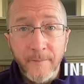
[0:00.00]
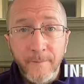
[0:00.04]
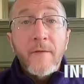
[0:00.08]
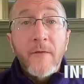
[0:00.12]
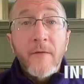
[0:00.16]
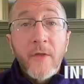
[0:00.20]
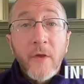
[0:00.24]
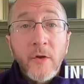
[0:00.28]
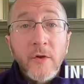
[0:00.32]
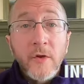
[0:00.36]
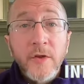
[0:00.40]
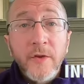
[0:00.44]

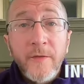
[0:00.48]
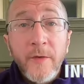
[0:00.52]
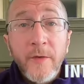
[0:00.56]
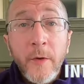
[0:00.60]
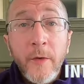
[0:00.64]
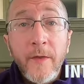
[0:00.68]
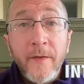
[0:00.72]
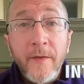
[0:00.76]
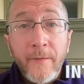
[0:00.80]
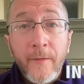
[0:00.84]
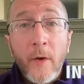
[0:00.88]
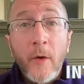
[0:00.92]
For those of
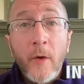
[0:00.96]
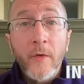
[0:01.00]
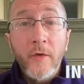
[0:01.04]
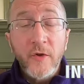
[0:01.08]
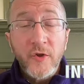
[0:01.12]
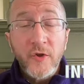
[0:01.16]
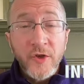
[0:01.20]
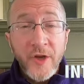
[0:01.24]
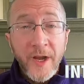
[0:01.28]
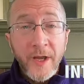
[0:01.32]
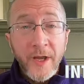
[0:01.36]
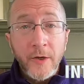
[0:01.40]
you that follow the
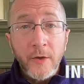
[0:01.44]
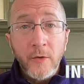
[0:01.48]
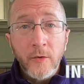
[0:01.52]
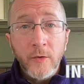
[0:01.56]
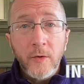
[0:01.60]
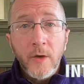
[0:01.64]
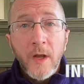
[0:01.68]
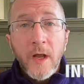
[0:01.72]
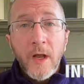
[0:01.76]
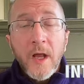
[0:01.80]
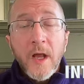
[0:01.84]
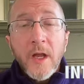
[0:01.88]

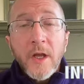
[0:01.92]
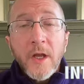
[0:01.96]
channel,